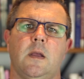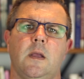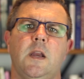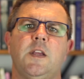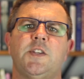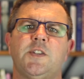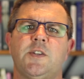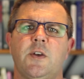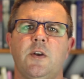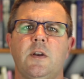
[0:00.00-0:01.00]
It is
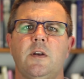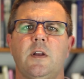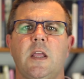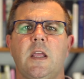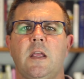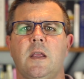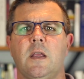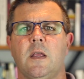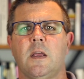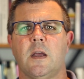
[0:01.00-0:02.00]
certainly
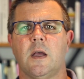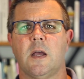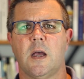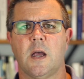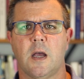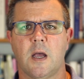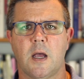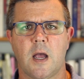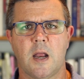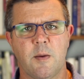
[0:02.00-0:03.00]
an